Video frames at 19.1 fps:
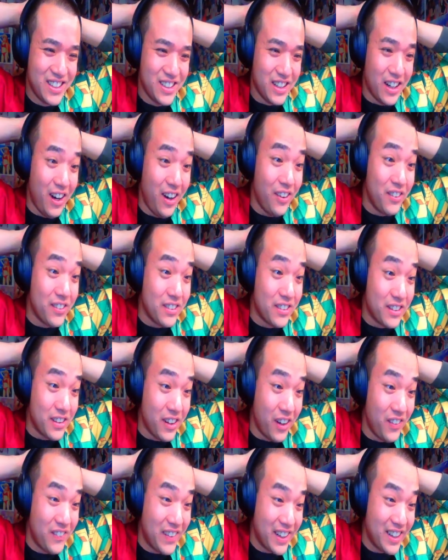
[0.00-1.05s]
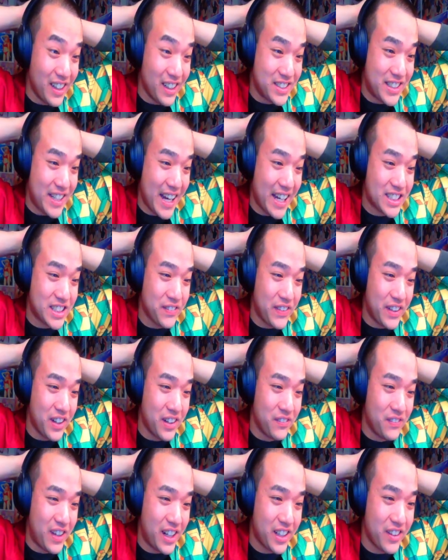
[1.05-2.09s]
Oh, oh my god. She activated her
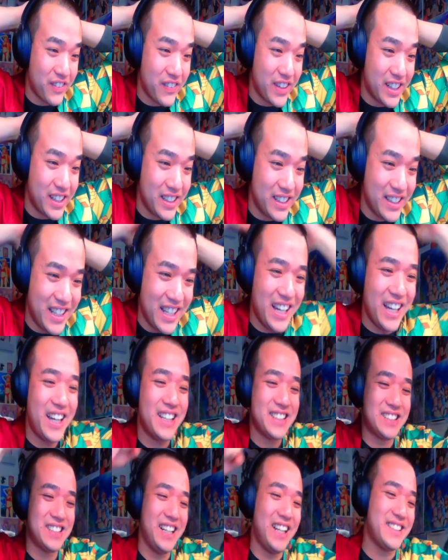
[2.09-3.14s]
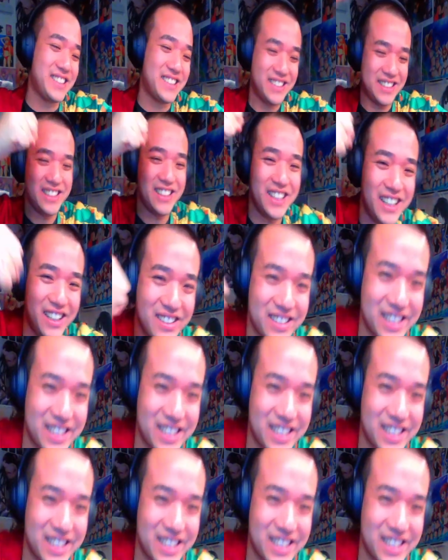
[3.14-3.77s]
mark already. Yes, let's go.